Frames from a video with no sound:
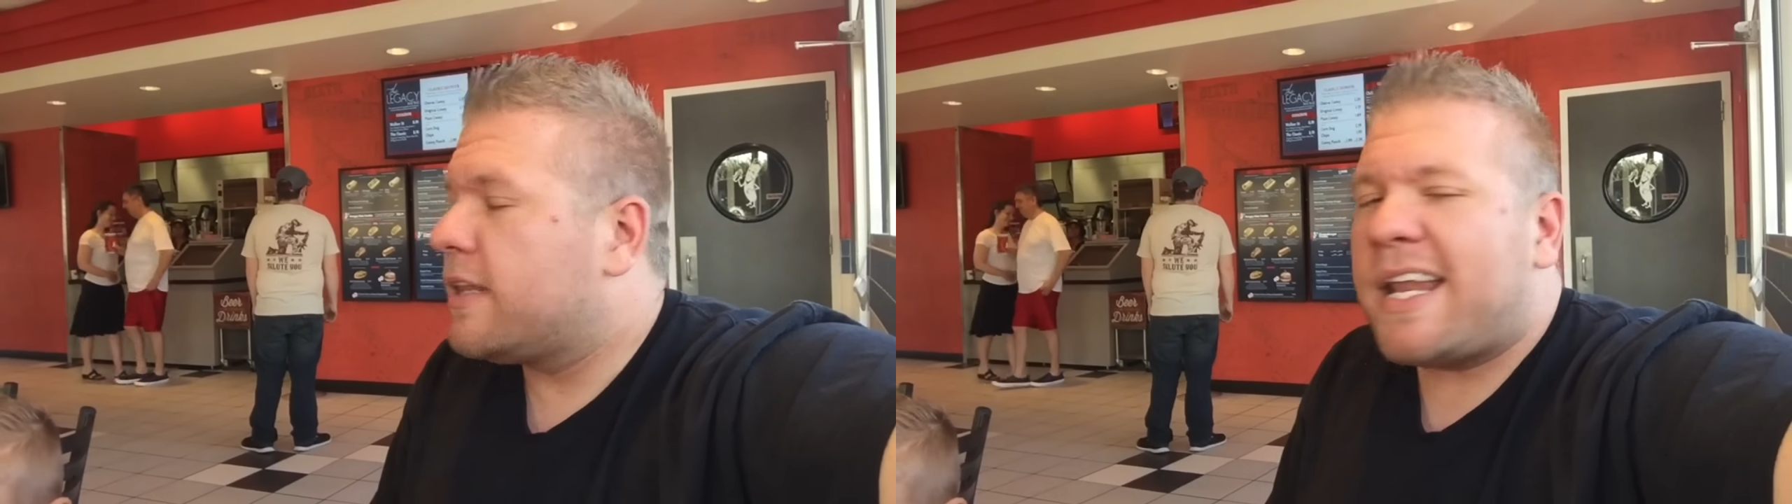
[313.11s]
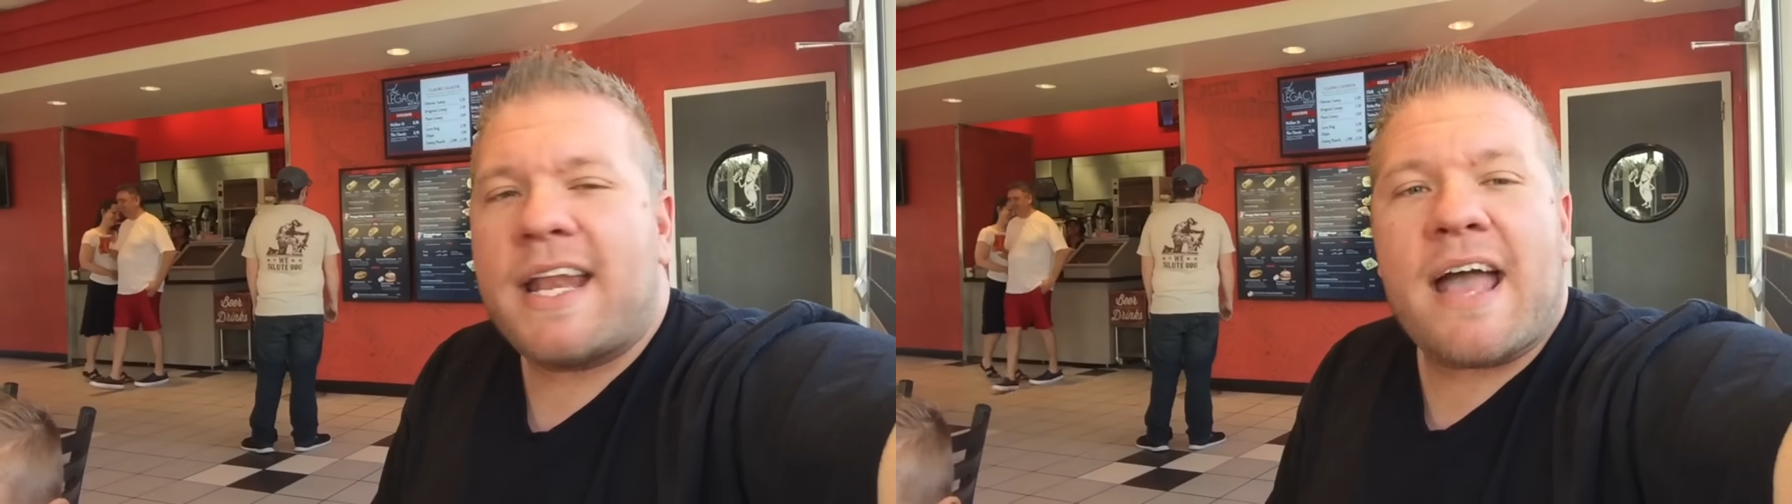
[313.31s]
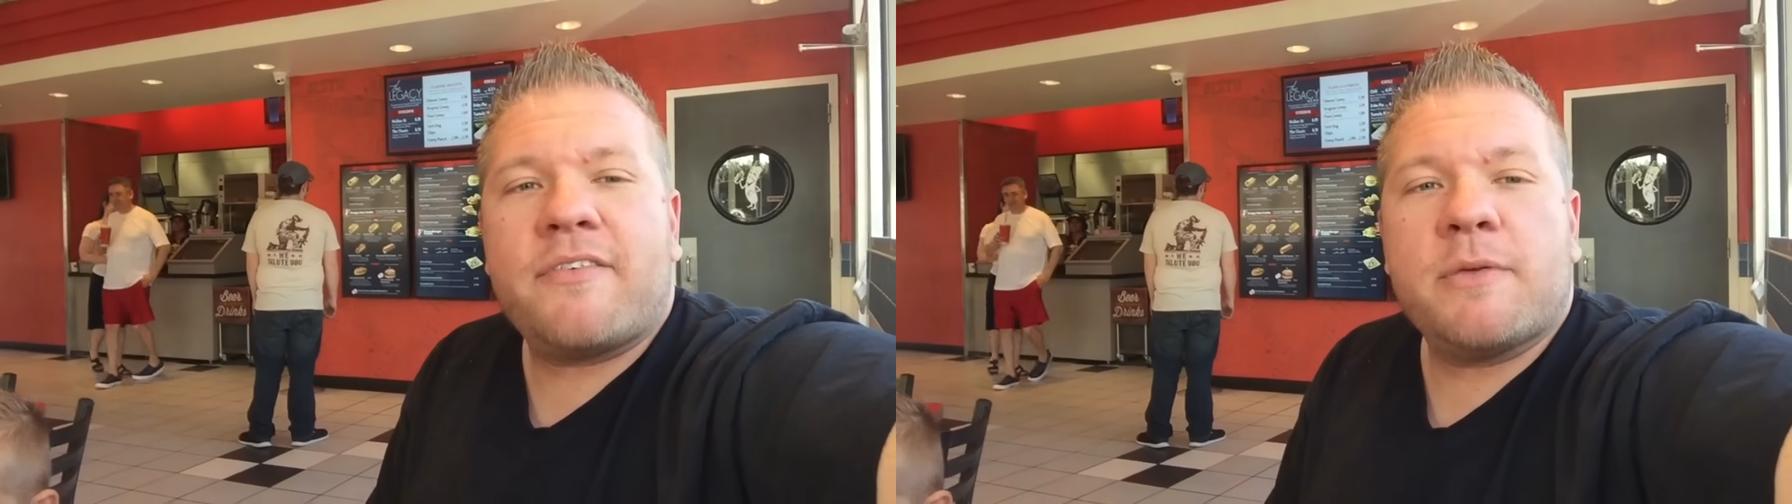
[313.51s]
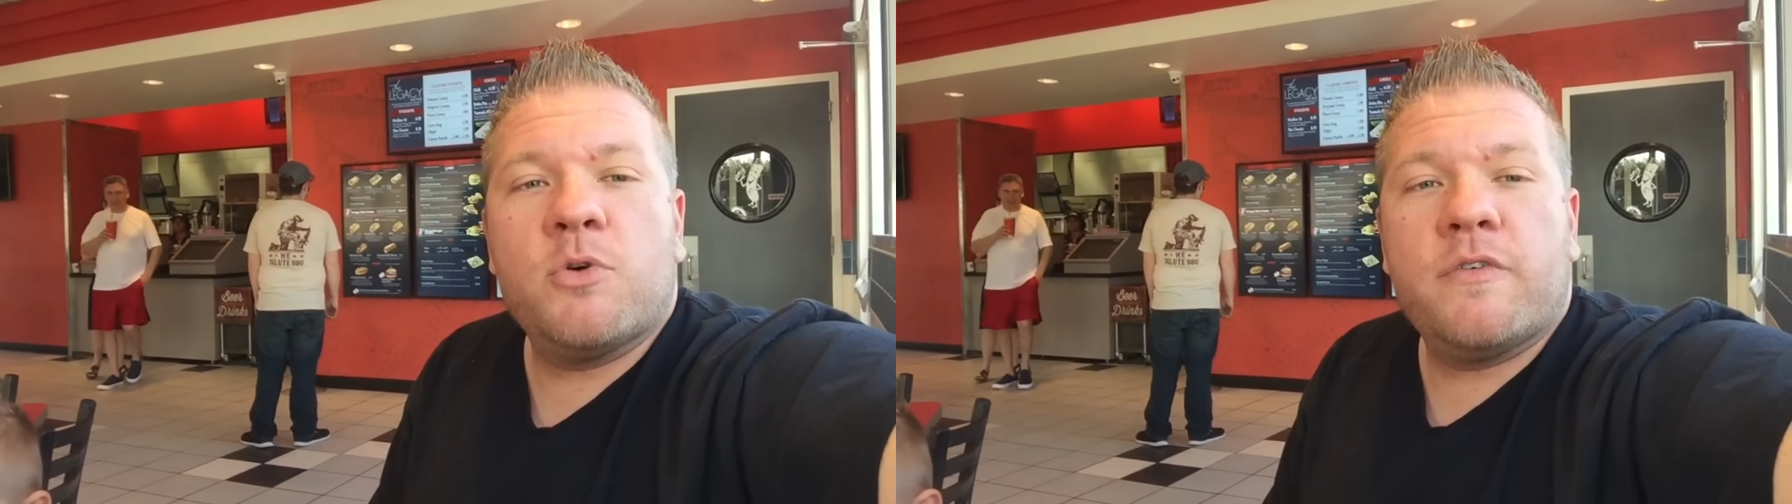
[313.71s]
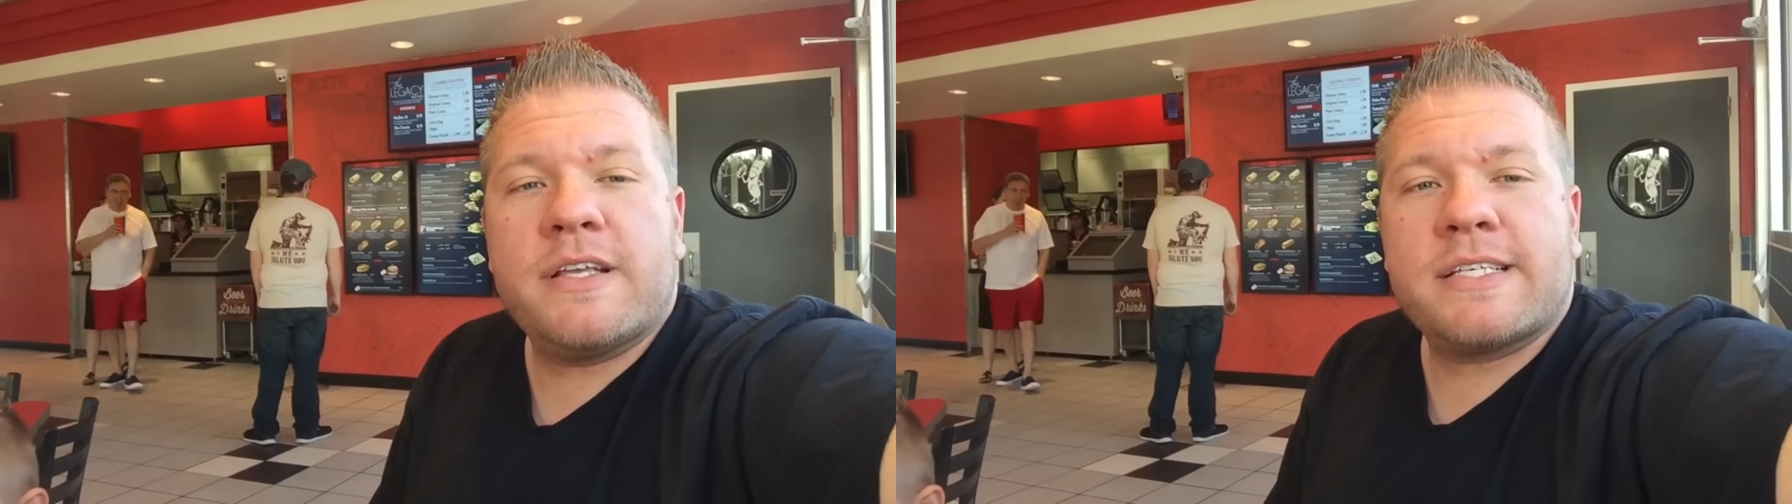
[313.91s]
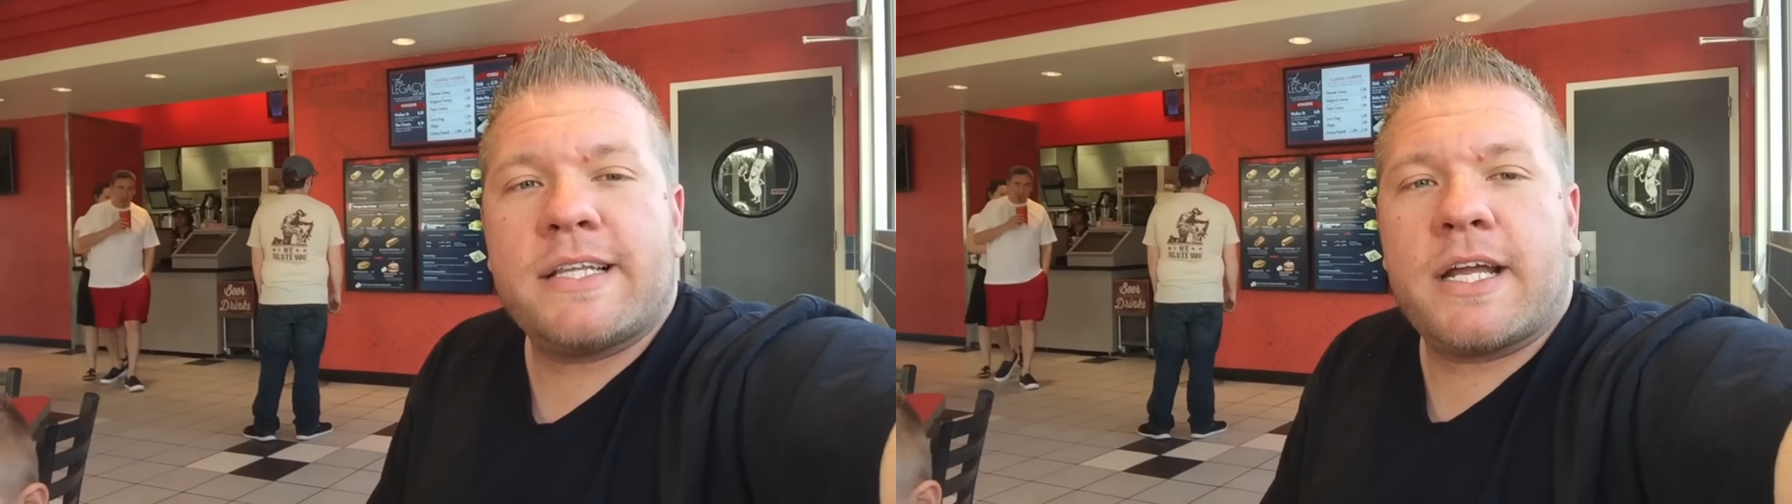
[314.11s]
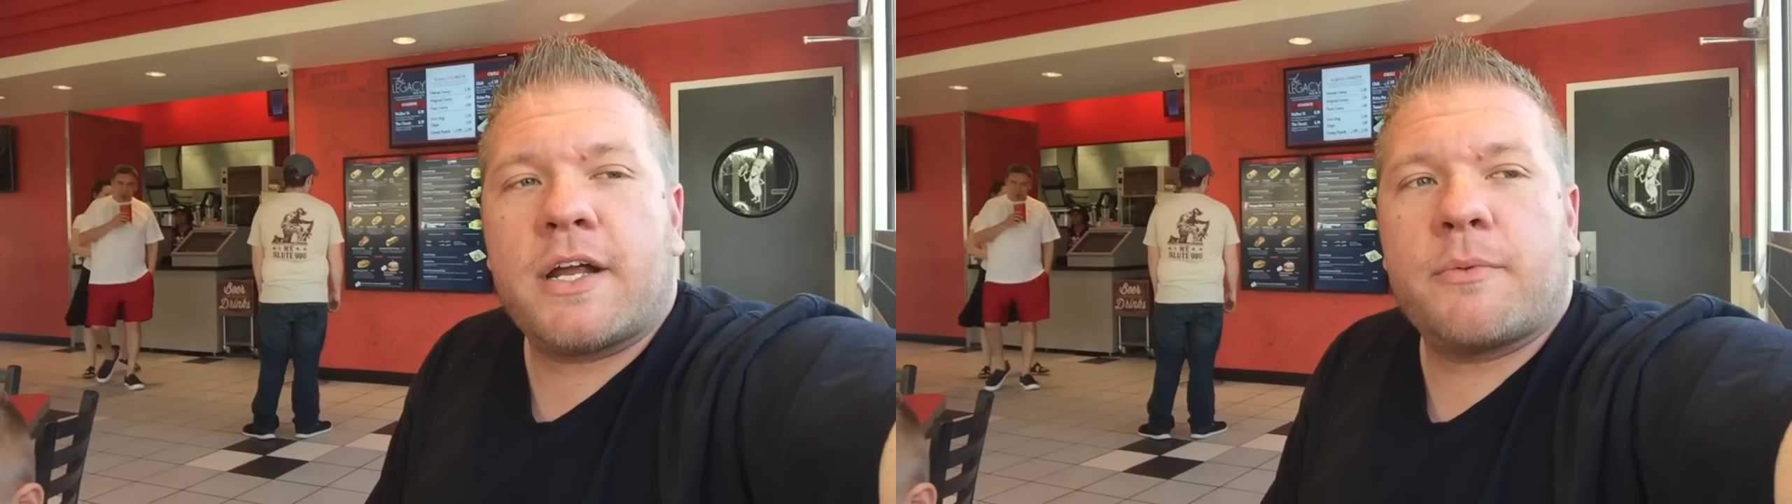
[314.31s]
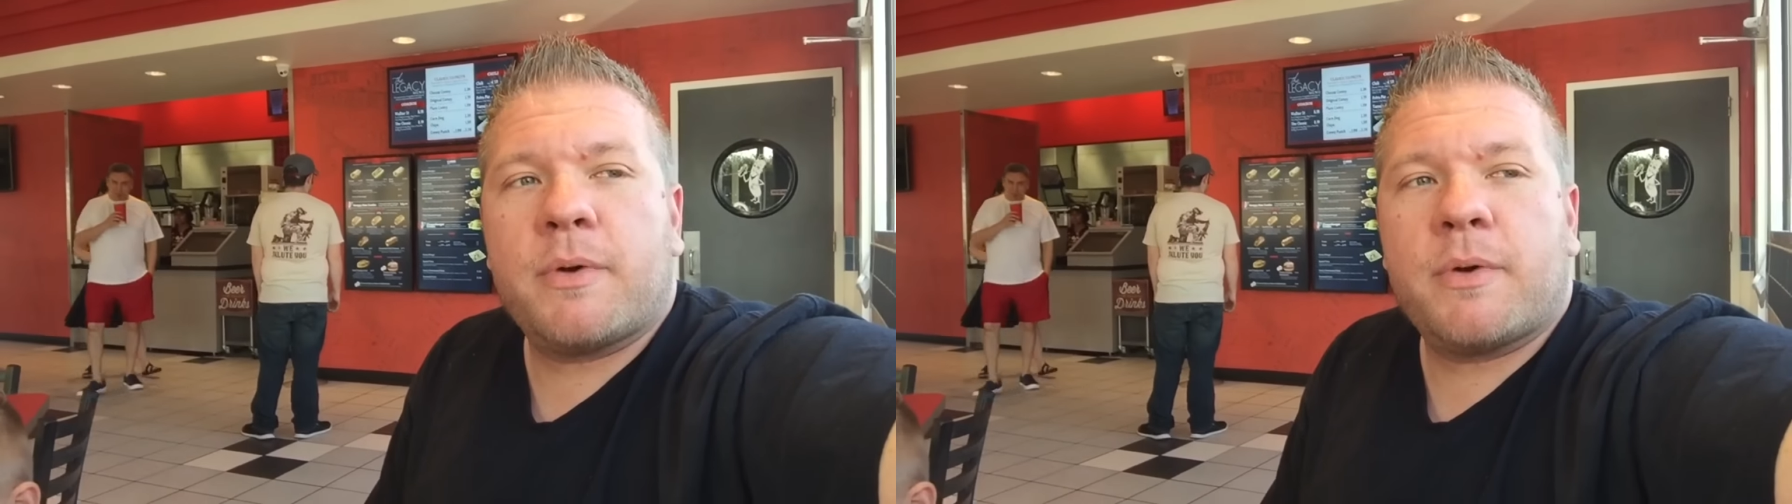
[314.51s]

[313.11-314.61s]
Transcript: They didn't have any movies in there,